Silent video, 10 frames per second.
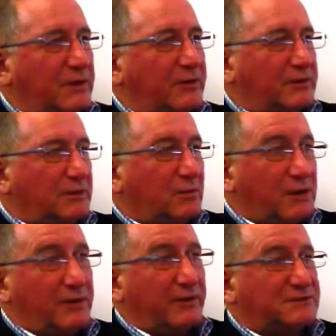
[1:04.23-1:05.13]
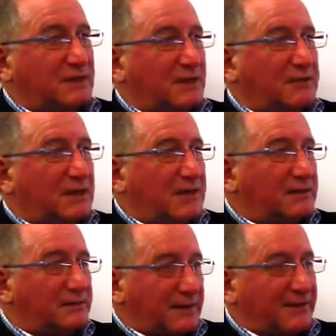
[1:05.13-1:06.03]
our area where they're actually located,
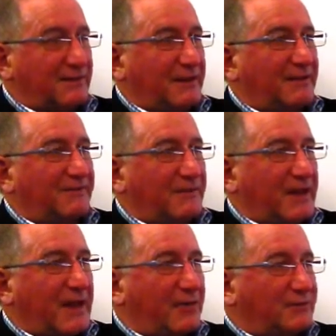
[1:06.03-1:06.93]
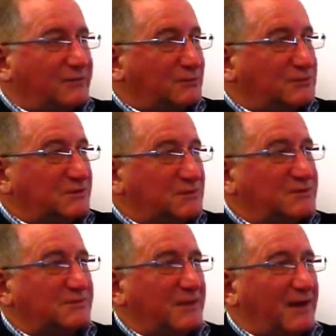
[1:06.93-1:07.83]
and they are in the Dorset
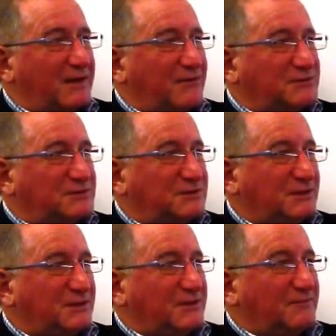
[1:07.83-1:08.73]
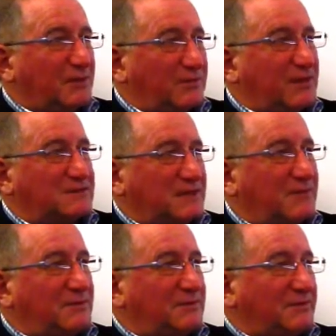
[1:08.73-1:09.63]
municipality, which probably hasn't
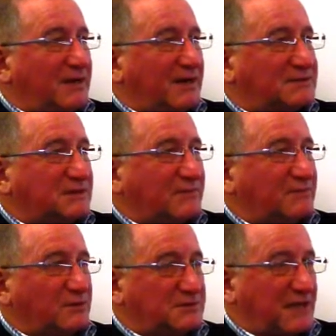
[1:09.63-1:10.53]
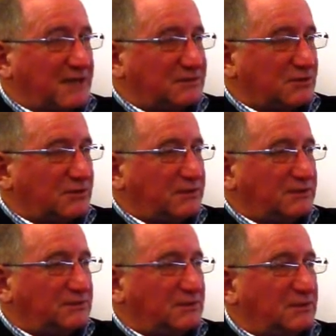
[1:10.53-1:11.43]
happened in the past. They've got town
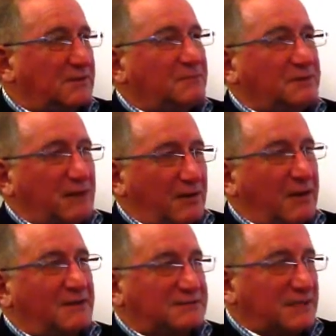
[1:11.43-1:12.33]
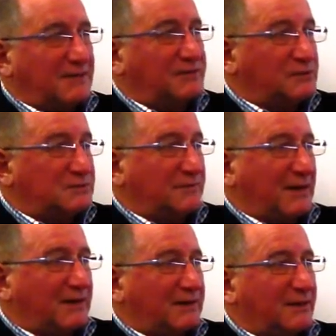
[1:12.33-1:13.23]
signage but don't understand the
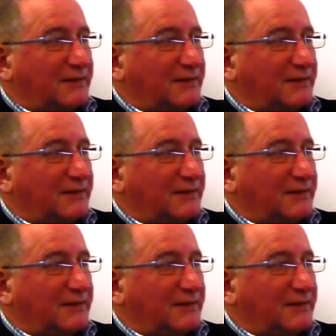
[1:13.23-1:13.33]
municipality